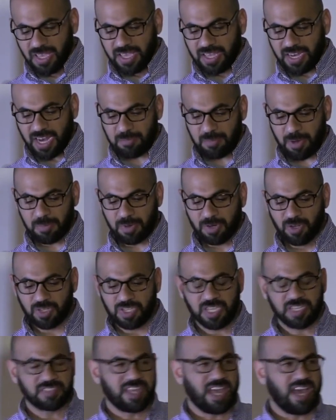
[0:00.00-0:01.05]
And I remember
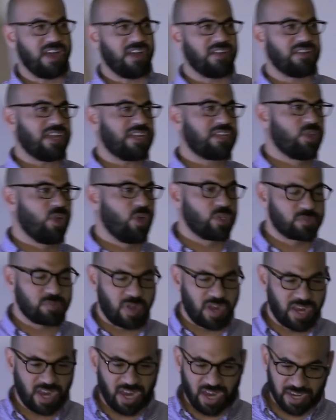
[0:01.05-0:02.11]
looking down, I closed
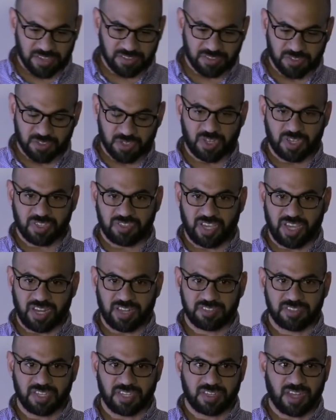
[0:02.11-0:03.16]
my eyes and took his hand. I
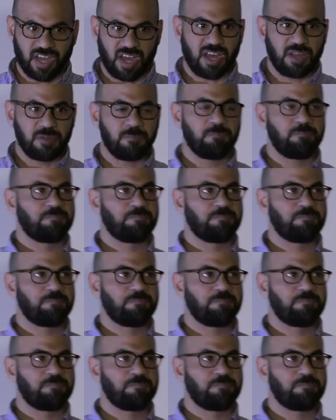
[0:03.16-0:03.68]
said, God,